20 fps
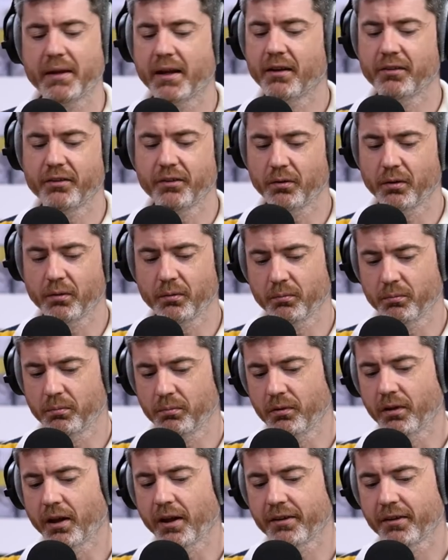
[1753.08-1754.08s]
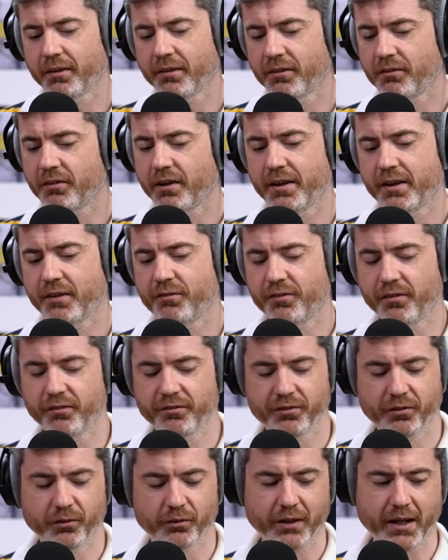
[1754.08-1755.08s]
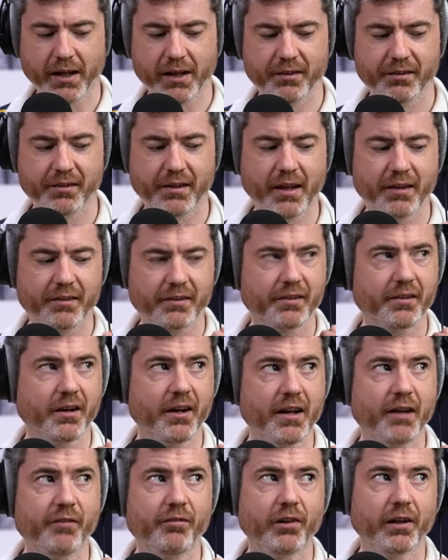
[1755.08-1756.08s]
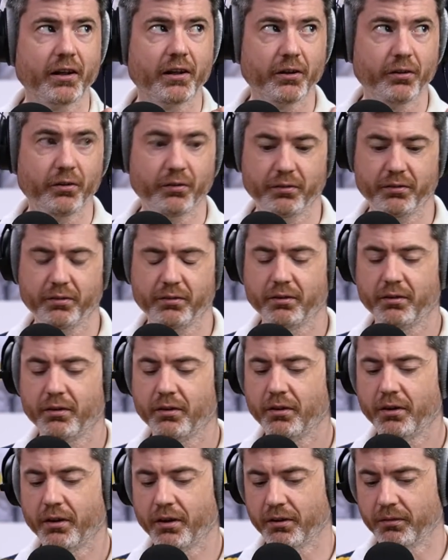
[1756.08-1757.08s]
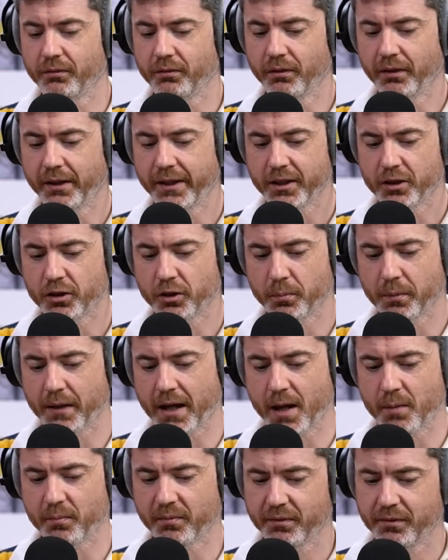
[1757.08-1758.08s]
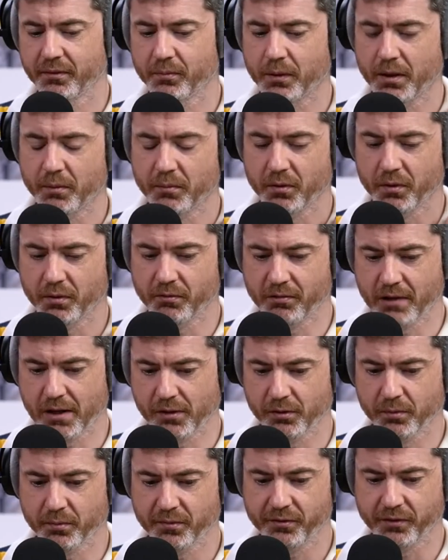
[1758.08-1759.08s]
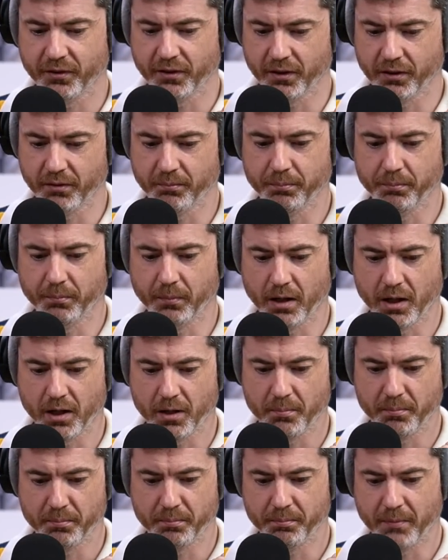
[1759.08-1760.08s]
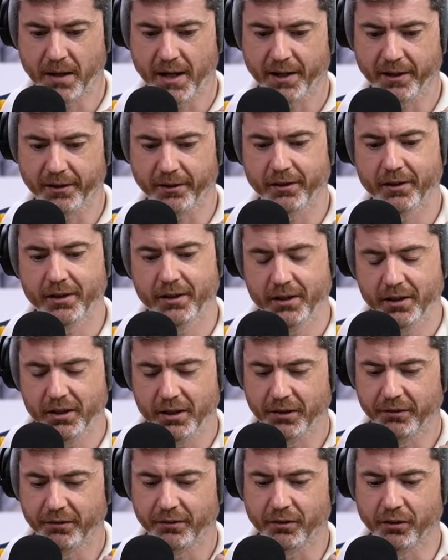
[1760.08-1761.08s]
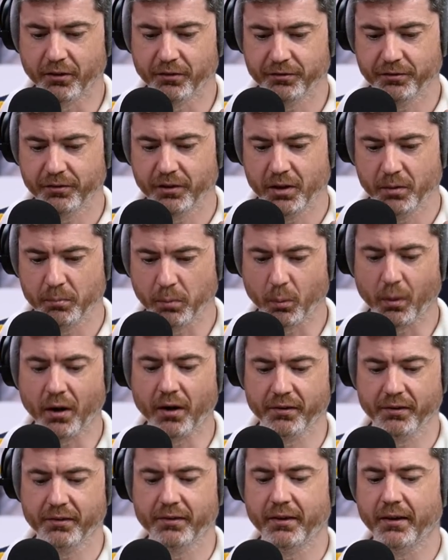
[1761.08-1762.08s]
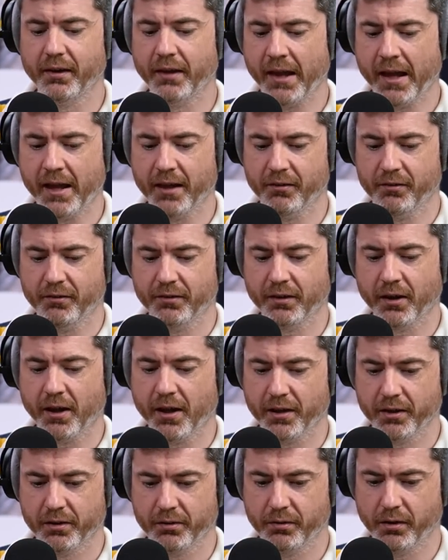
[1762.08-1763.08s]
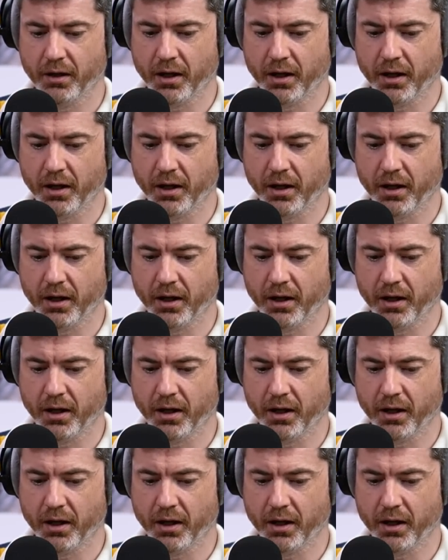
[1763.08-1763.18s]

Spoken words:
mean, there's three different full data sets, because I never include the League Cup games when I'm doing roundups for the mag and stuff. But whereas... Here it's like,